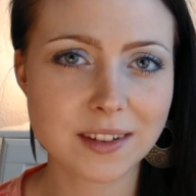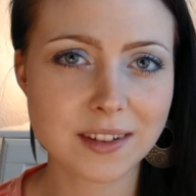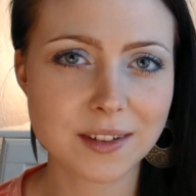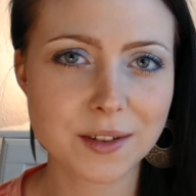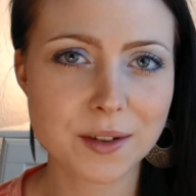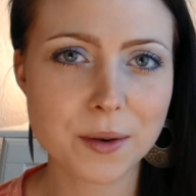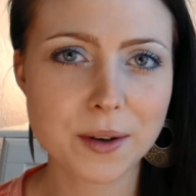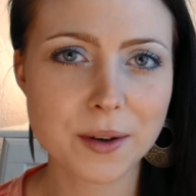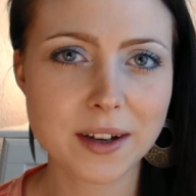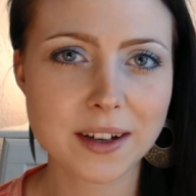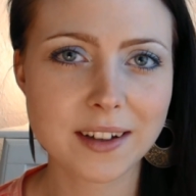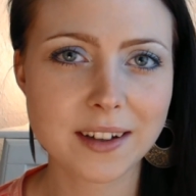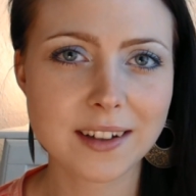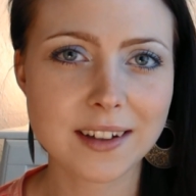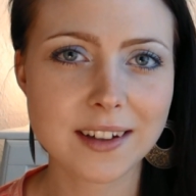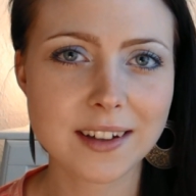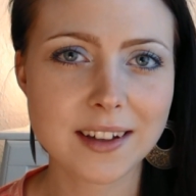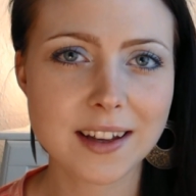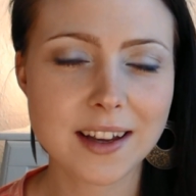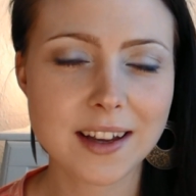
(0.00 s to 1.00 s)
during
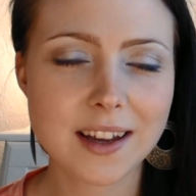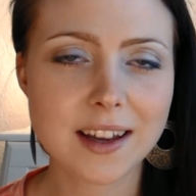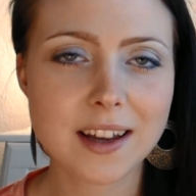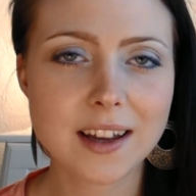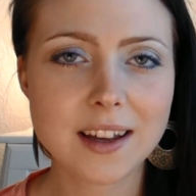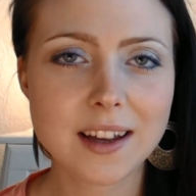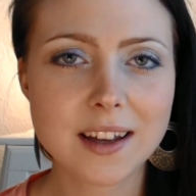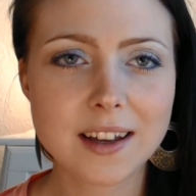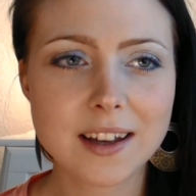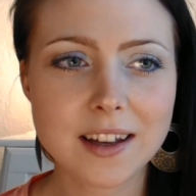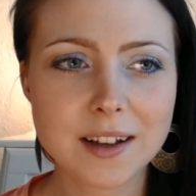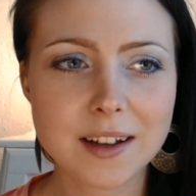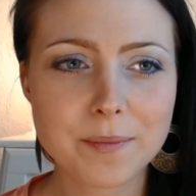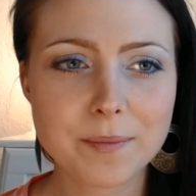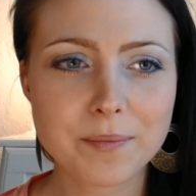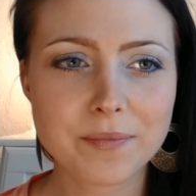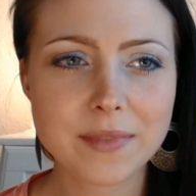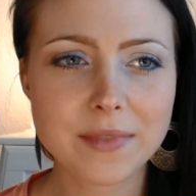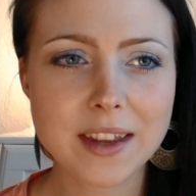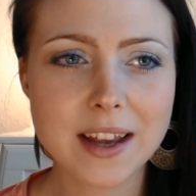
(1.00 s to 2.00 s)

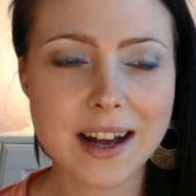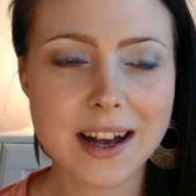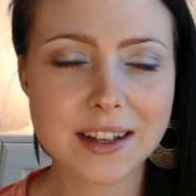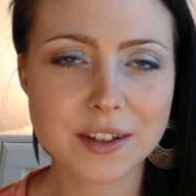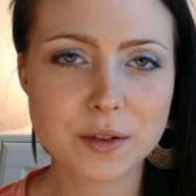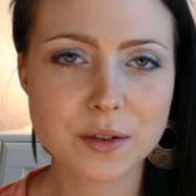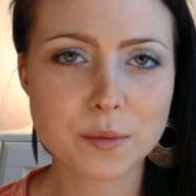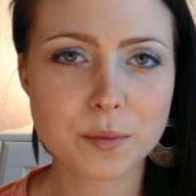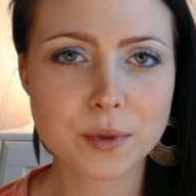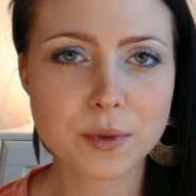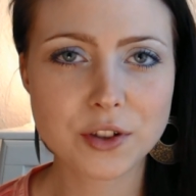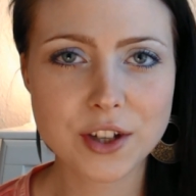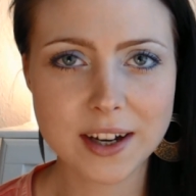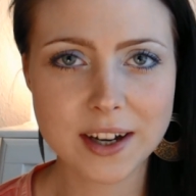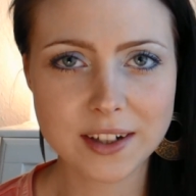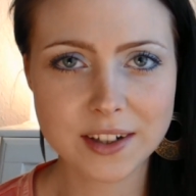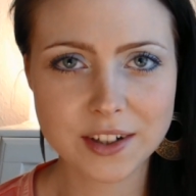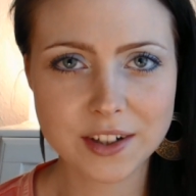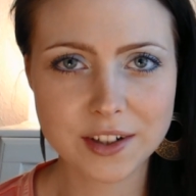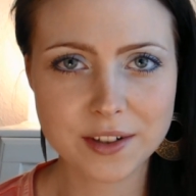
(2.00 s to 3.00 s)
the astral
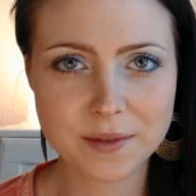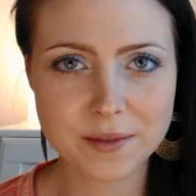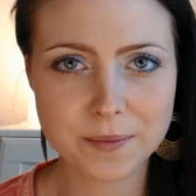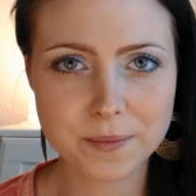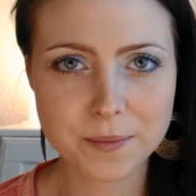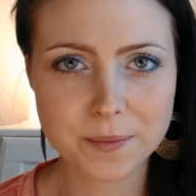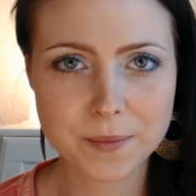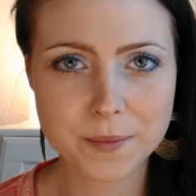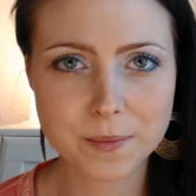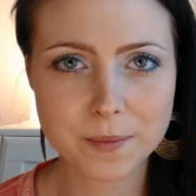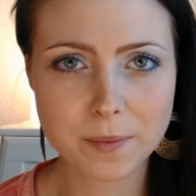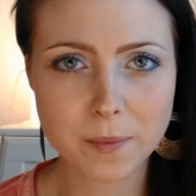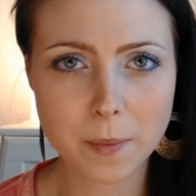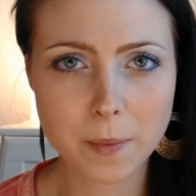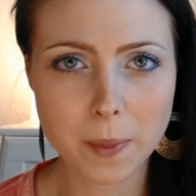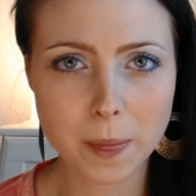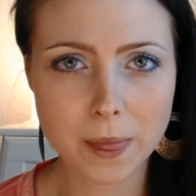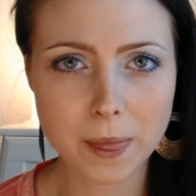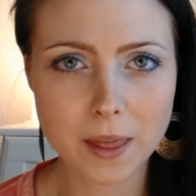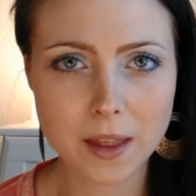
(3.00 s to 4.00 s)
projection,
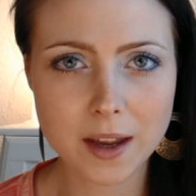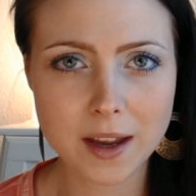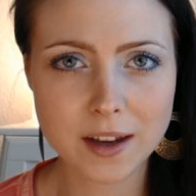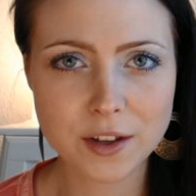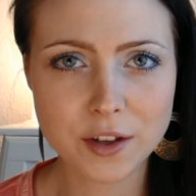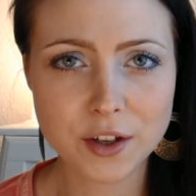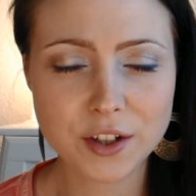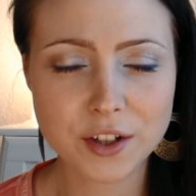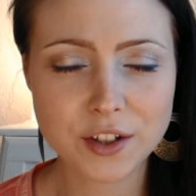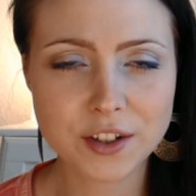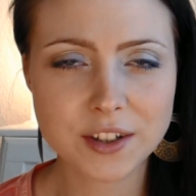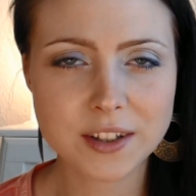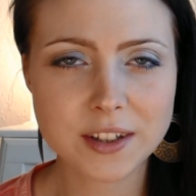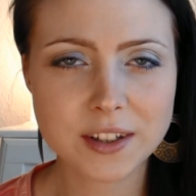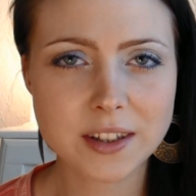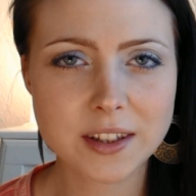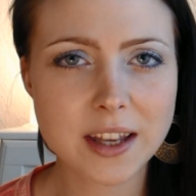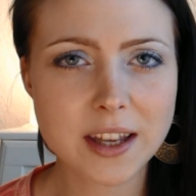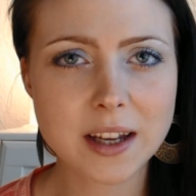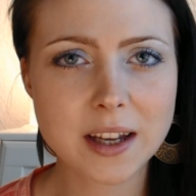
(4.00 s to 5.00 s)
you can just
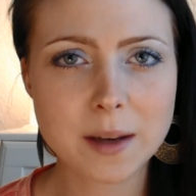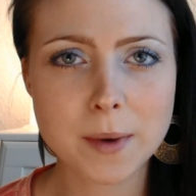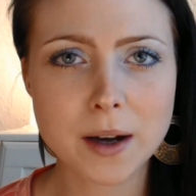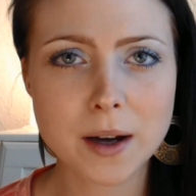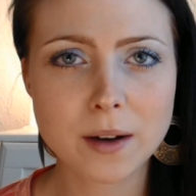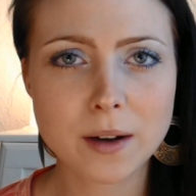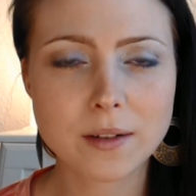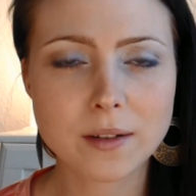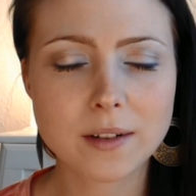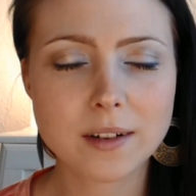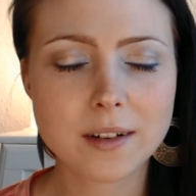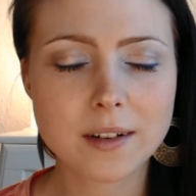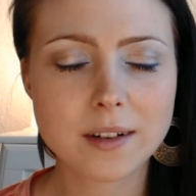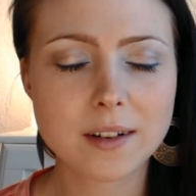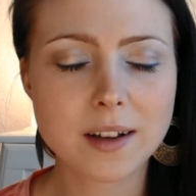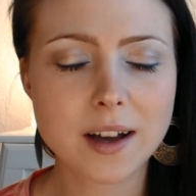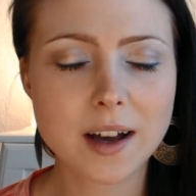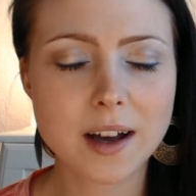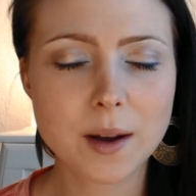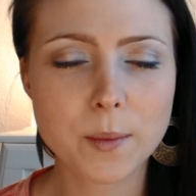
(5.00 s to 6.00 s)
think about,
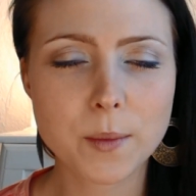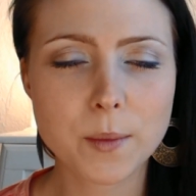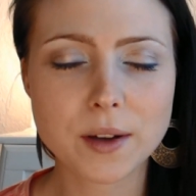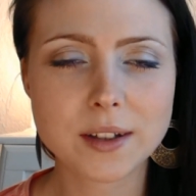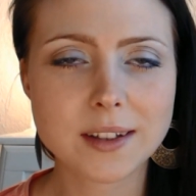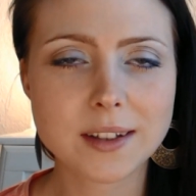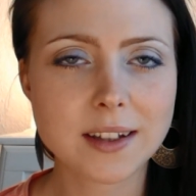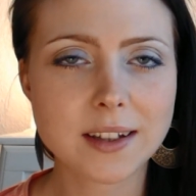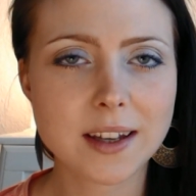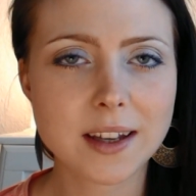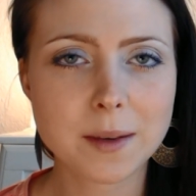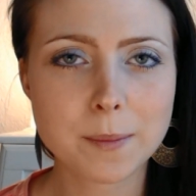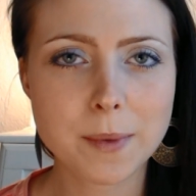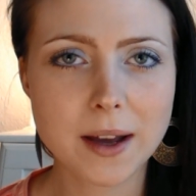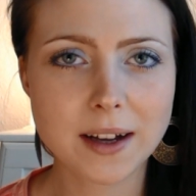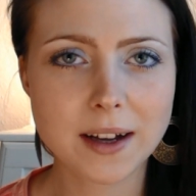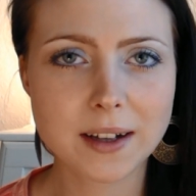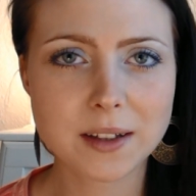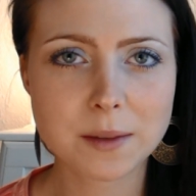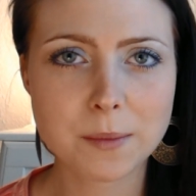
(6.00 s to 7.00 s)
I want to get
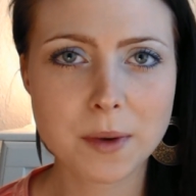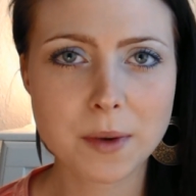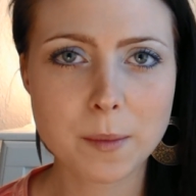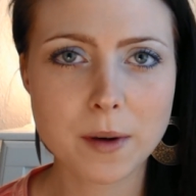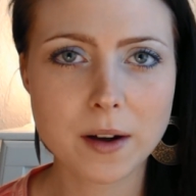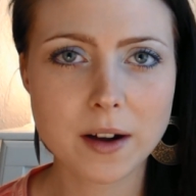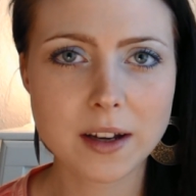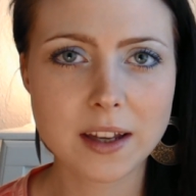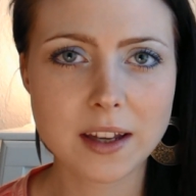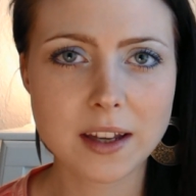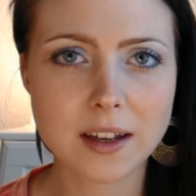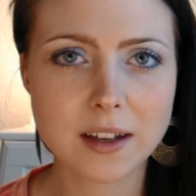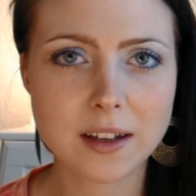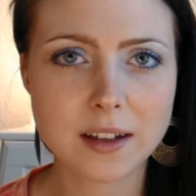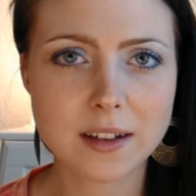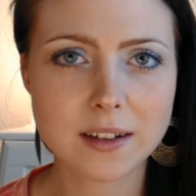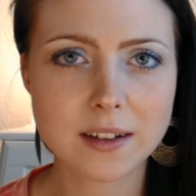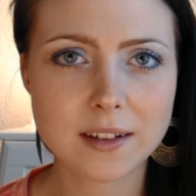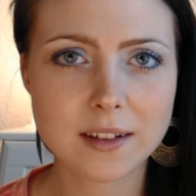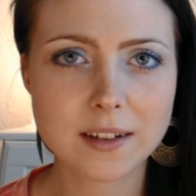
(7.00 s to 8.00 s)
back to my body,
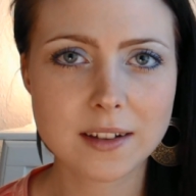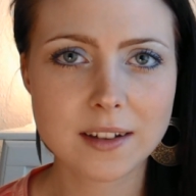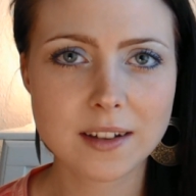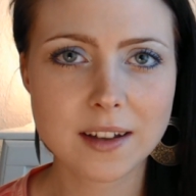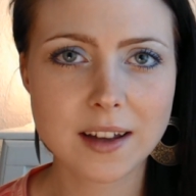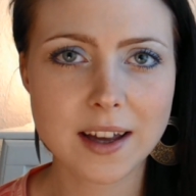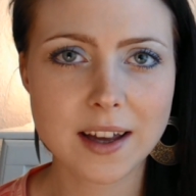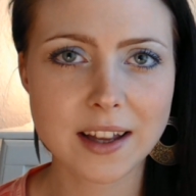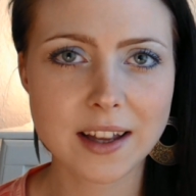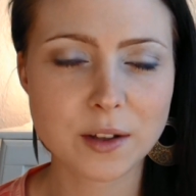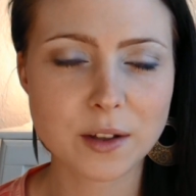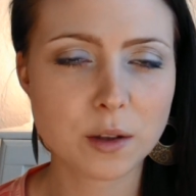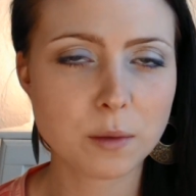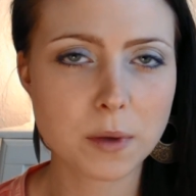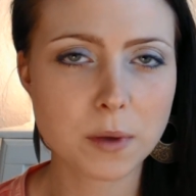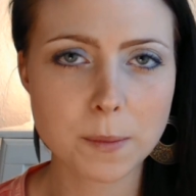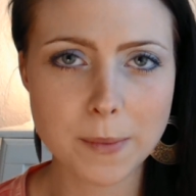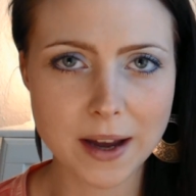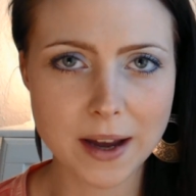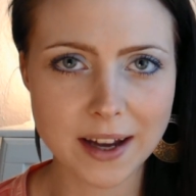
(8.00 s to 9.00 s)
and you'll be
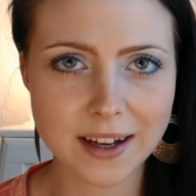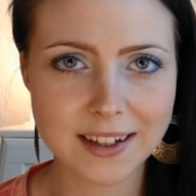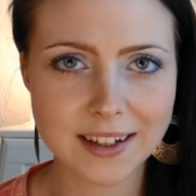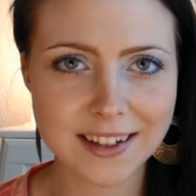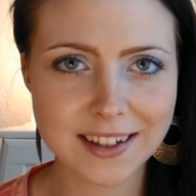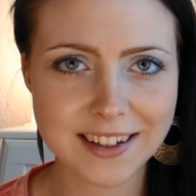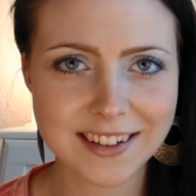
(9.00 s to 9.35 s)
back.